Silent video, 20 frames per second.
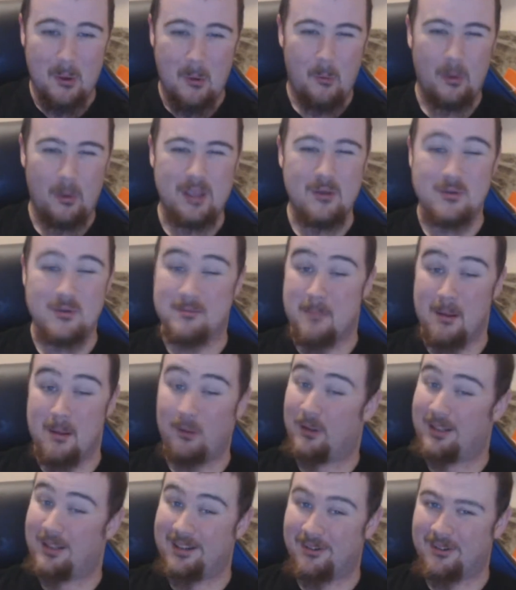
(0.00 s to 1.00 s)
We use
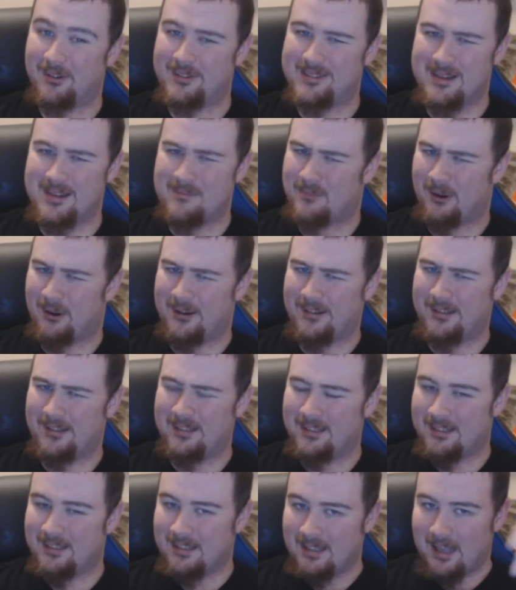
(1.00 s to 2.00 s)
milliliters in Britain.
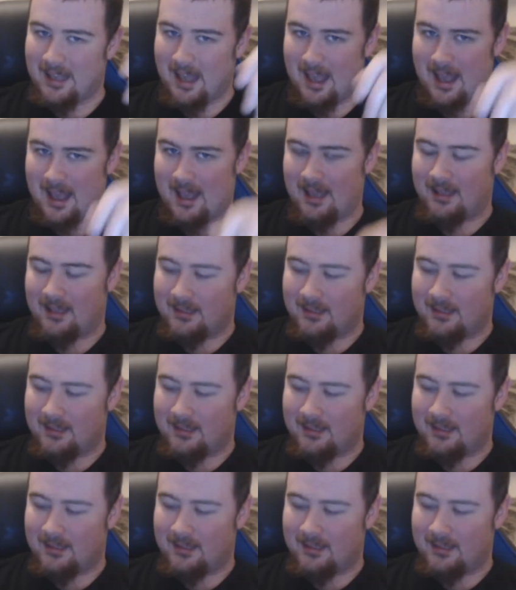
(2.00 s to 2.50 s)
80